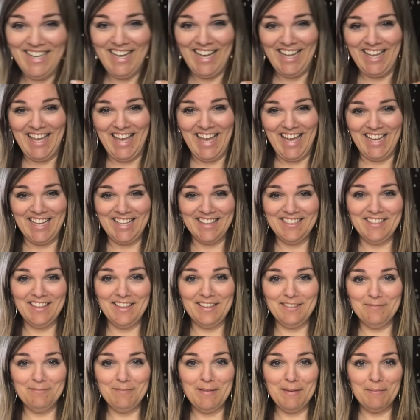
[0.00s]
I can't,
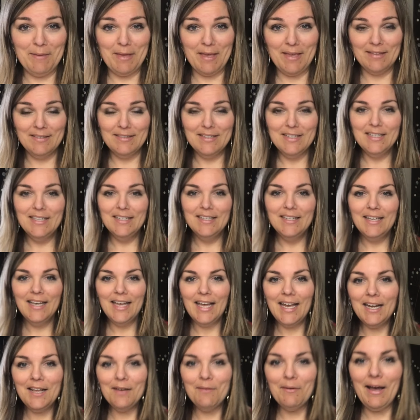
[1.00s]
maybe.
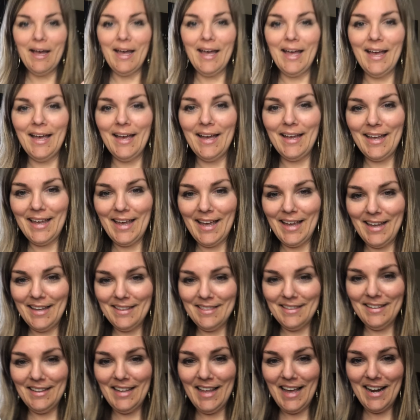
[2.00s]
Anyway, I can't
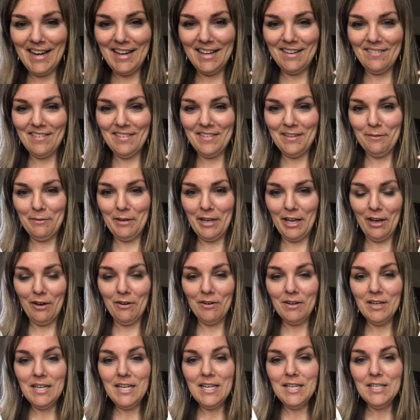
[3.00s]
get the lighting right. There we
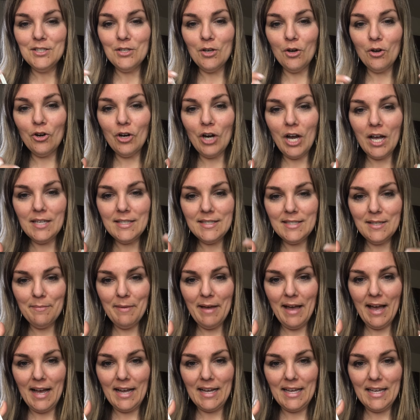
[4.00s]
go. So across the
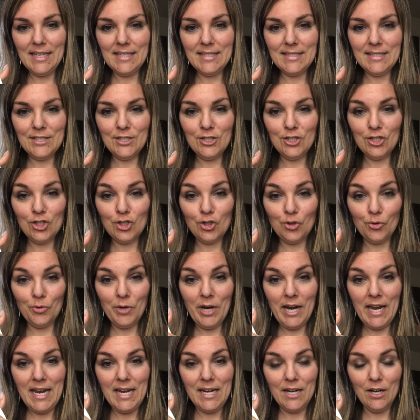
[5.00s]
back is
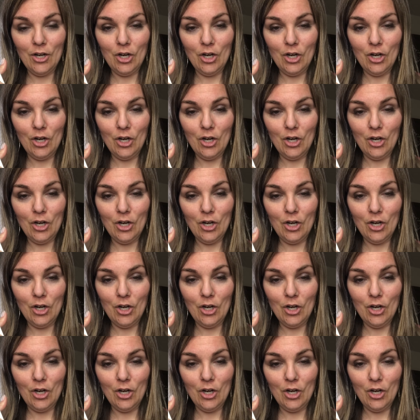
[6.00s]
straight